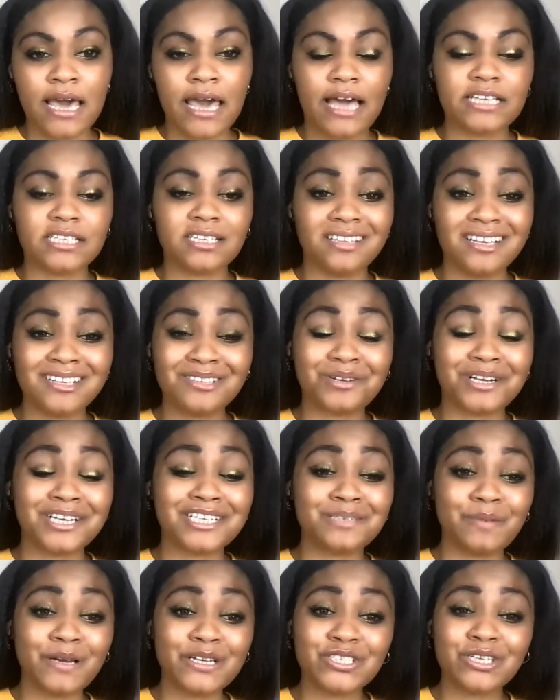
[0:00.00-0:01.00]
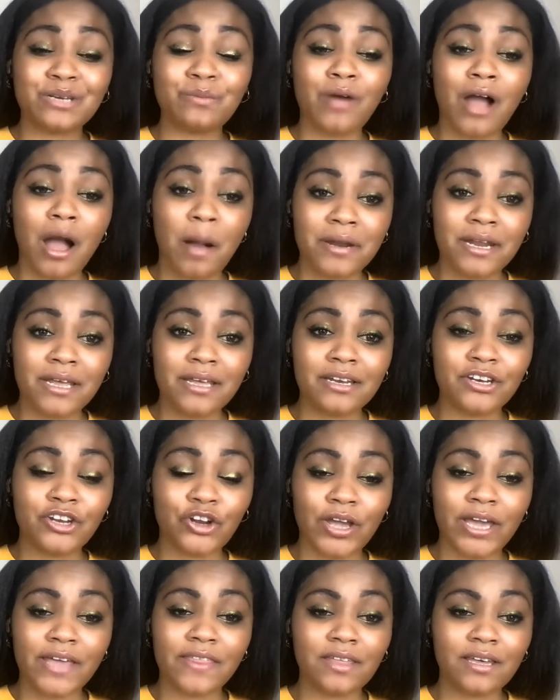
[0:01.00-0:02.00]
And so these were especially prominent
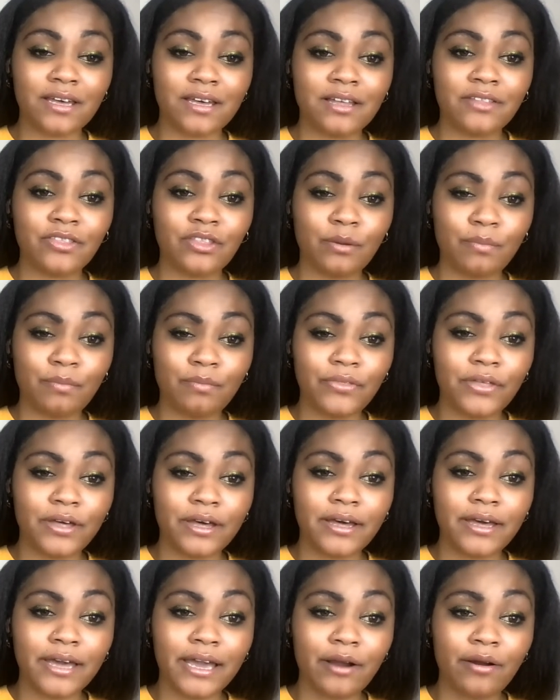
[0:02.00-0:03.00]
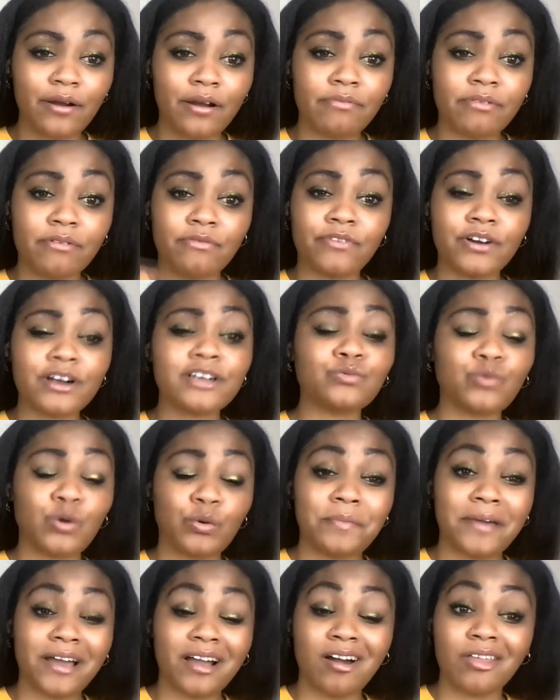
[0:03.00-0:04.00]
during the era of the first, what
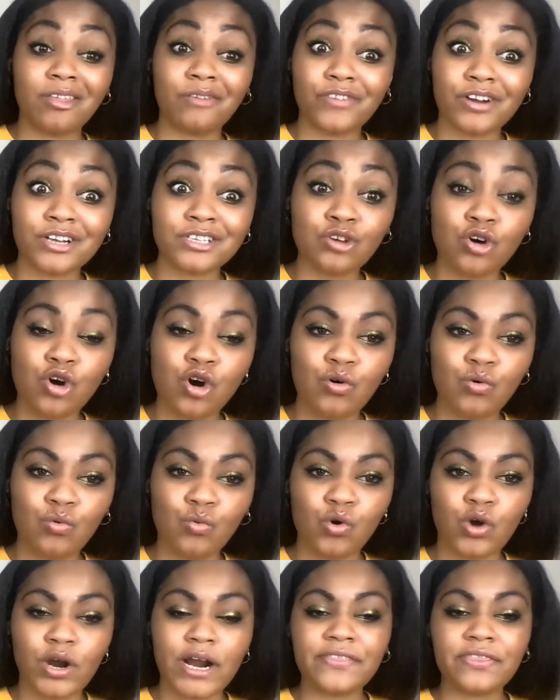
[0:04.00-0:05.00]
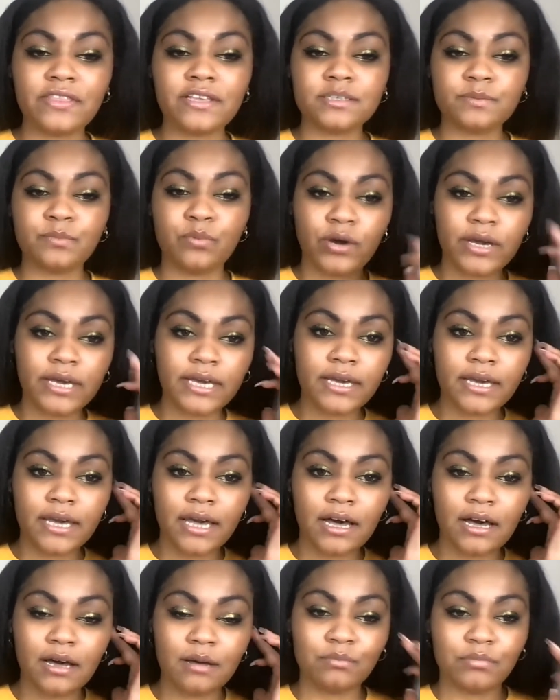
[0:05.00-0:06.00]
we might call the first Cold War at this point,
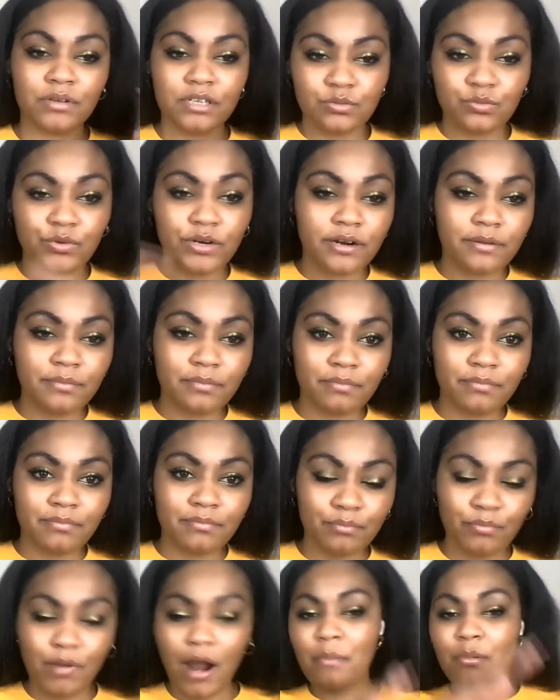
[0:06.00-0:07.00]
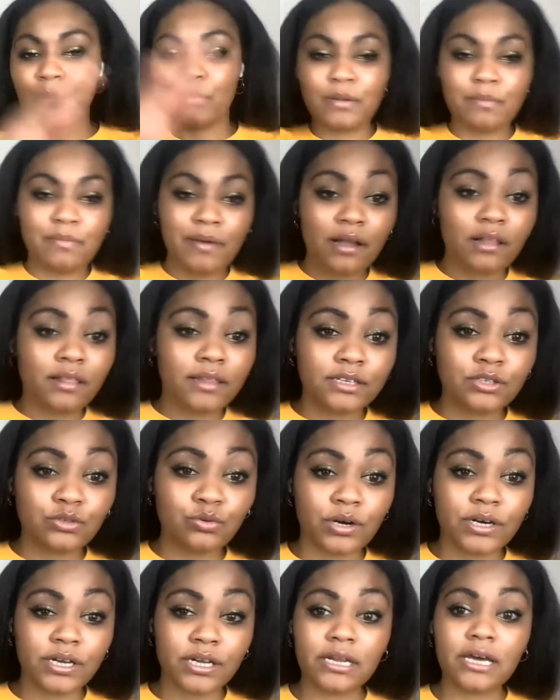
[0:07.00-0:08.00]
because we're probably barreling
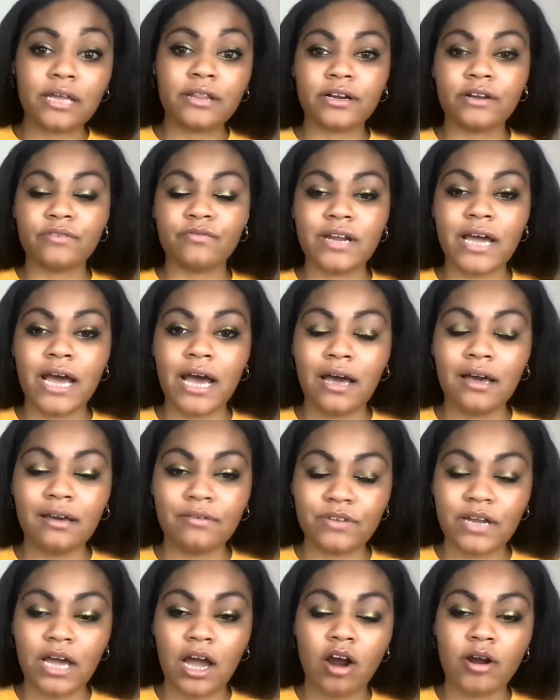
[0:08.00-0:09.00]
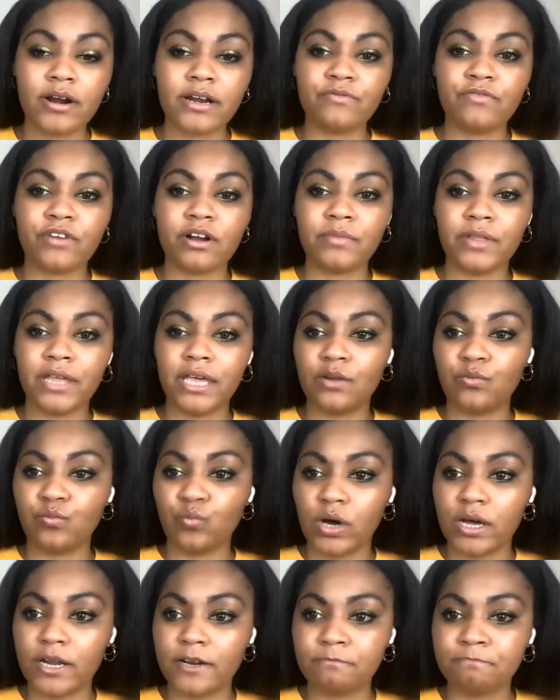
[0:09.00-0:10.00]
toward another, if not already firmly in
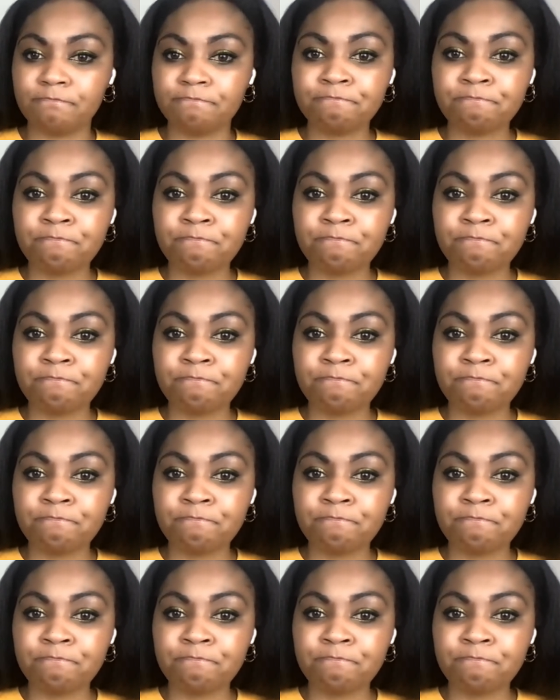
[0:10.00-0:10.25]
one.